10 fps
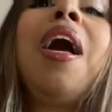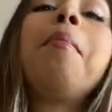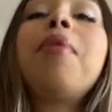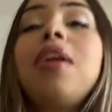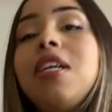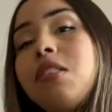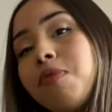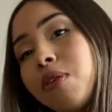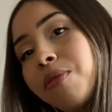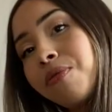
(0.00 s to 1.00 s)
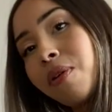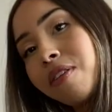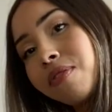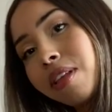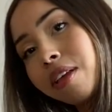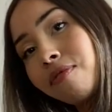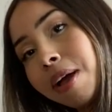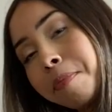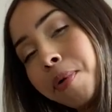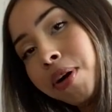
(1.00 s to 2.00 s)
But it is beautiful. I feel like if
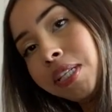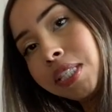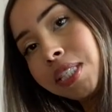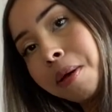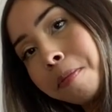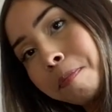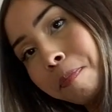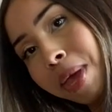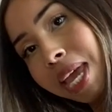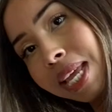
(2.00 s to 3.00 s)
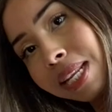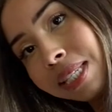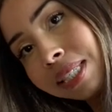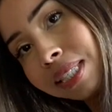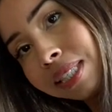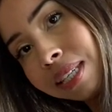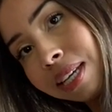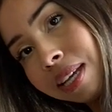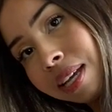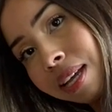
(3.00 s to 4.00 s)
I put some pins,
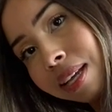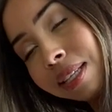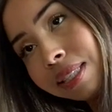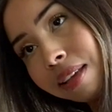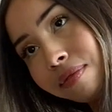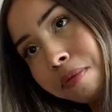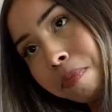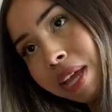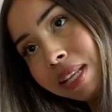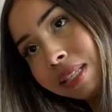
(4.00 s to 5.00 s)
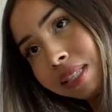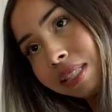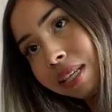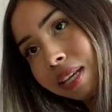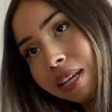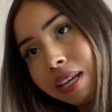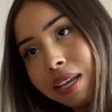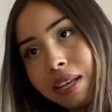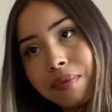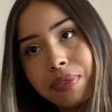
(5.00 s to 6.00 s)
safety pins,
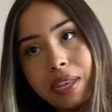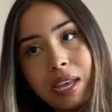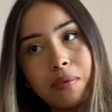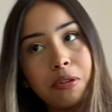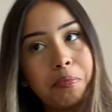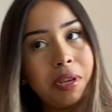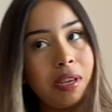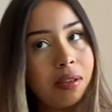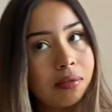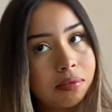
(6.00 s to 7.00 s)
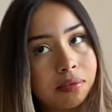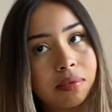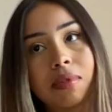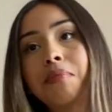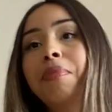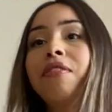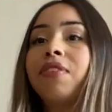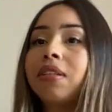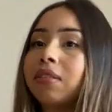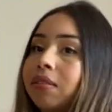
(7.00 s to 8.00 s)
it would be perfect.